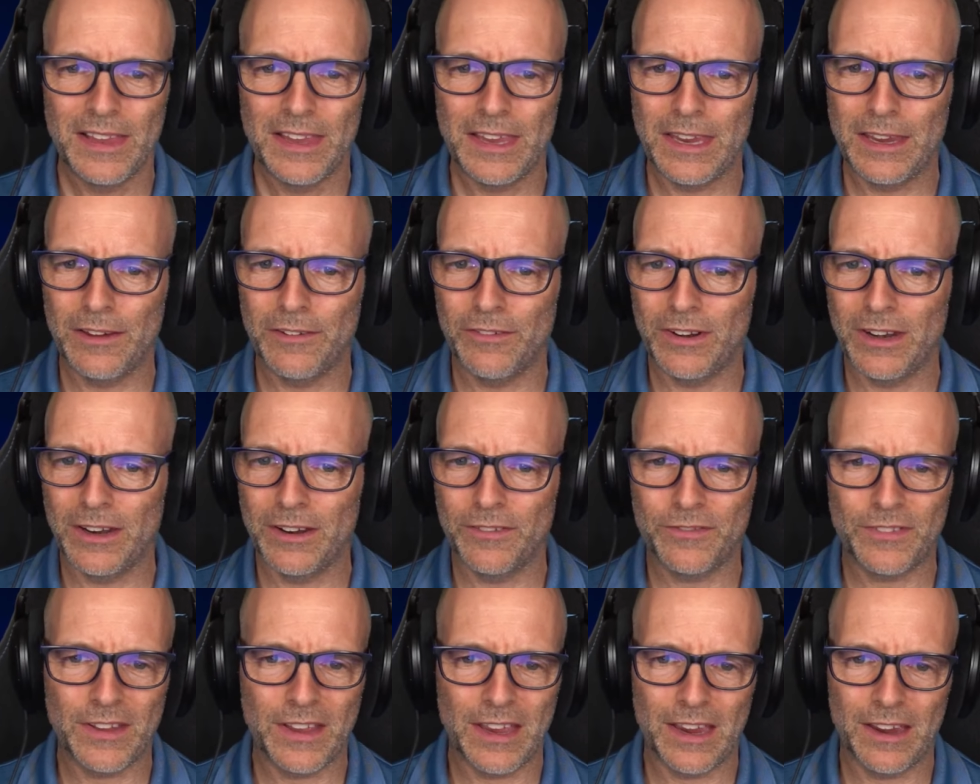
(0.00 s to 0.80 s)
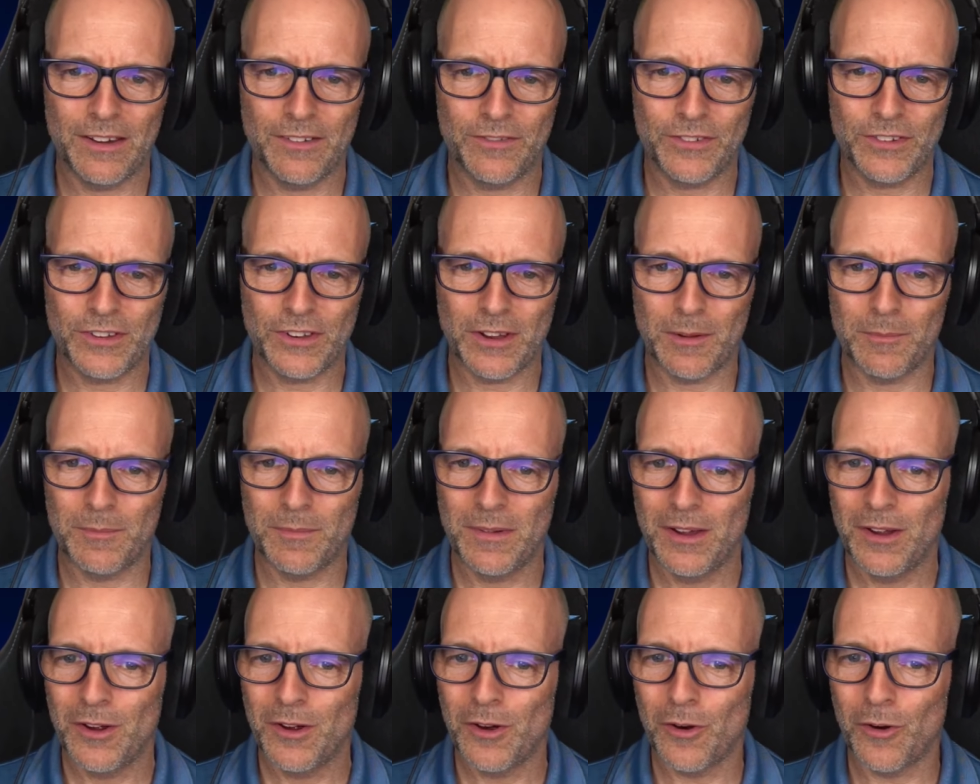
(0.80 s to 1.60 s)
even if they have some
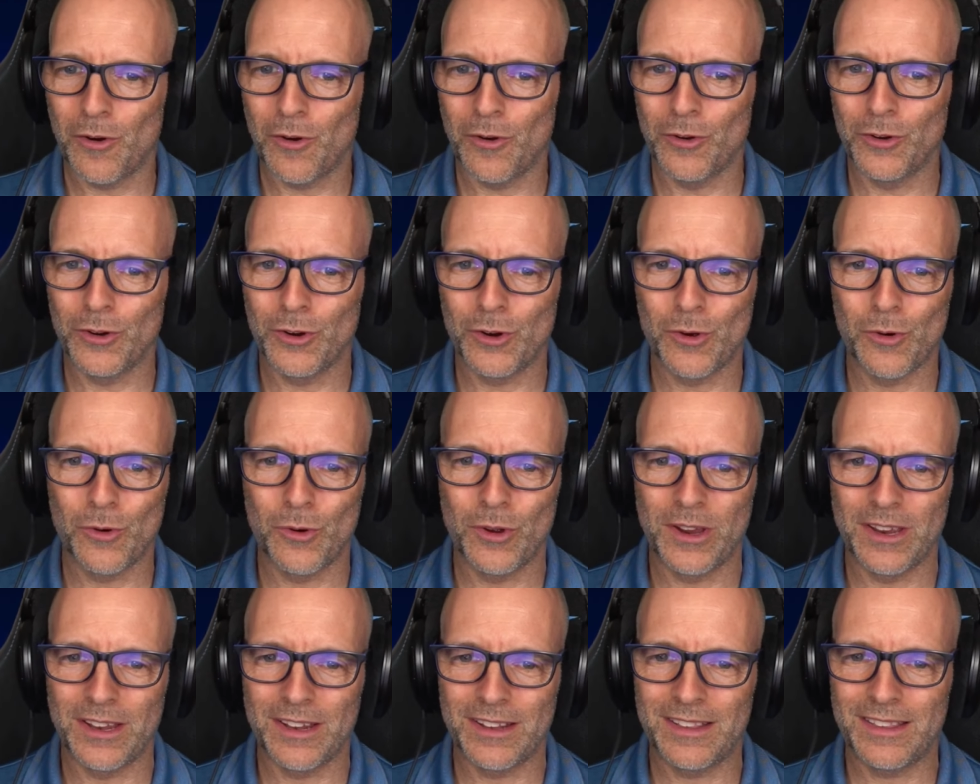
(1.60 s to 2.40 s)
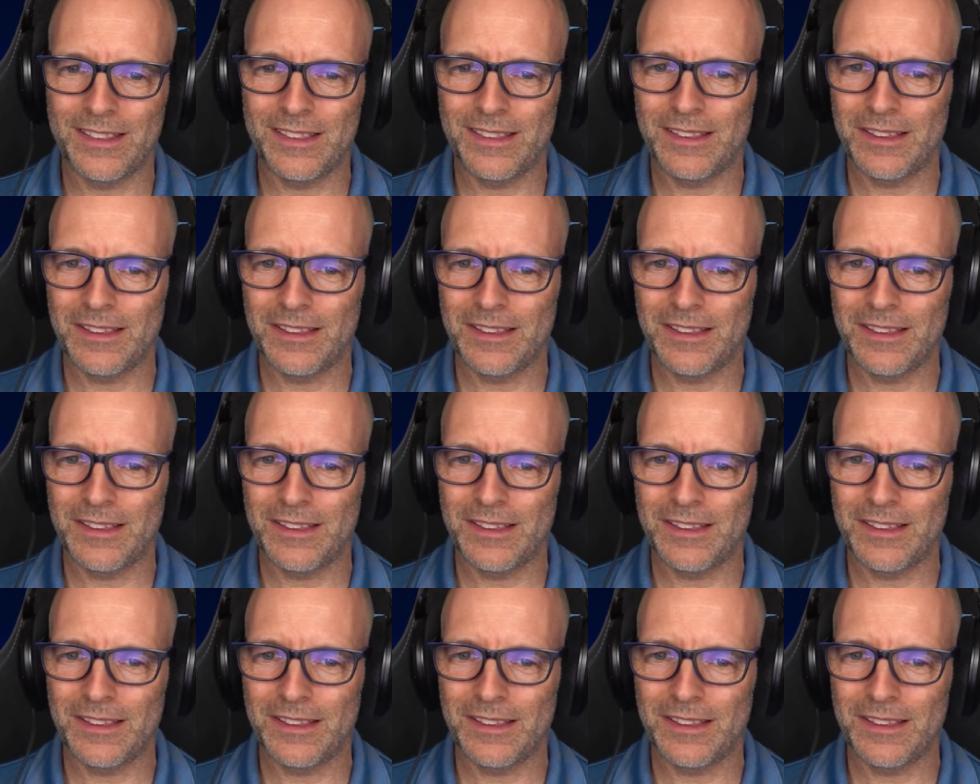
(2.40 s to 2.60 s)
ongoing